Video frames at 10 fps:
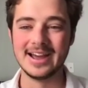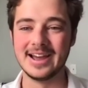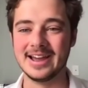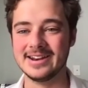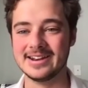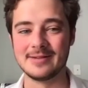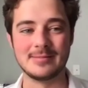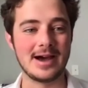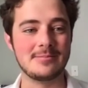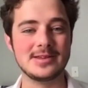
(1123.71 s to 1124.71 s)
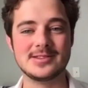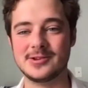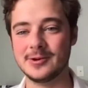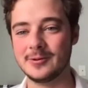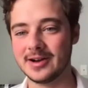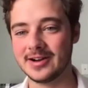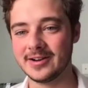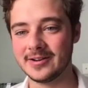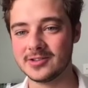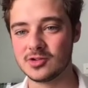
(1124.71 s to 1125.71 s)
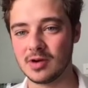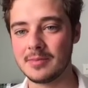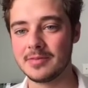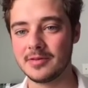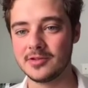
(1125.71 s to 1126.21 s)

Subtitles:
And I'm happy to drop